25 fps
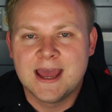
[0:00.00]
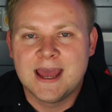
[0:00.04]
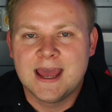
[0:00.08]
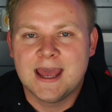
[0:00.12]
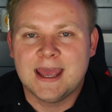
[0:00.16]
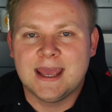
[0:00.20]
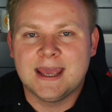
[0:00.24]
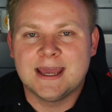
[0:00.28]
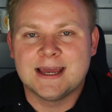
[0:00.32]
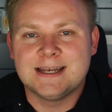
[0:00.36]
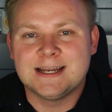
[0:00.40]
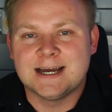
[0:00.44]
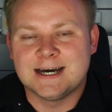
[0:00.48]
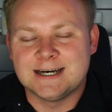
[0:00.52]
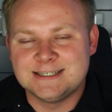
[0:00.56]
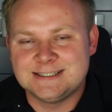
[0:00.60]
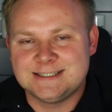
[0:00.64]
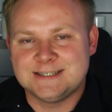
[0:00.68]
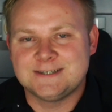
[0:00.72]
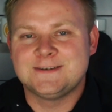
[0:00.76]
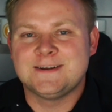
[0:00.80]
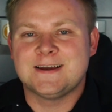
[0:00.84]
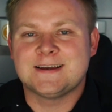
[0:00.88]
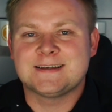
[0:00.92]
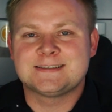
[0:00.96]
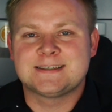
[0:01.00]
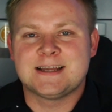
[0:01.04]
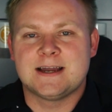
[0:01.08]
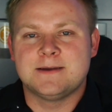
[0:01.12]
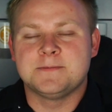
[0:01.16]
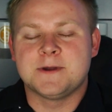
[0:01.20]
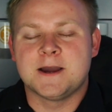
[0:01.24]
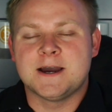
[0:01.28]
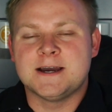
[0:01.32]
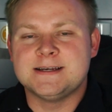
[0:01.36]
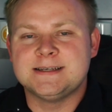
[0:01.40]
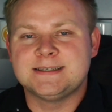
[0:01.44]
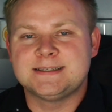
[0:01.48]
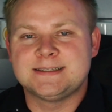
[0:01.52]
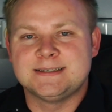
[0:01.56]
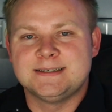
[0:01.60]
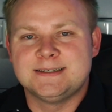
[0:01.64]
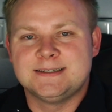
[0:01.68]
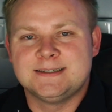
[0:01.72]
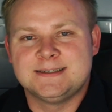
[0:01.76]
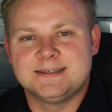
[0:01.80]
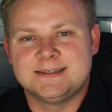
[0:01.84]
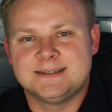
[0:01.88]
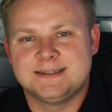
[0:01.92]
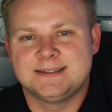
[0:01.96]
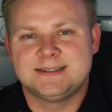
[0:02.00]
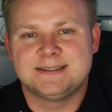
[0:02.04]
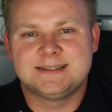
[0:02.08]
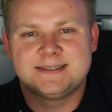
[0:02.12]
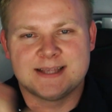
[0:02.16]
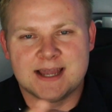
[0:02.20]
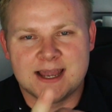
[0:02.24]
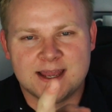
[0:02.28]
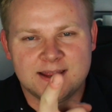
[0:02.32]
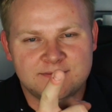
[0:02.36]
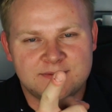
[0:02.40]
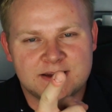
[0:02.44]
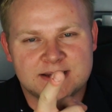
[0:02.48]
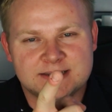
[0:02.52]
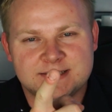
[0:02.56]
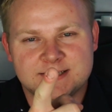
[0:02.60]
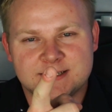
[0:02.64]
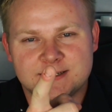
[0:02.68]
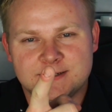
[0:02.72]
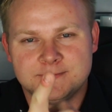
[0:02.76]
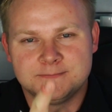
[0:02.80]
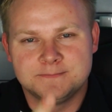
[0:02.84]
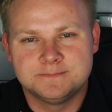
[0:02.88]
And until next time, guys, stay invested.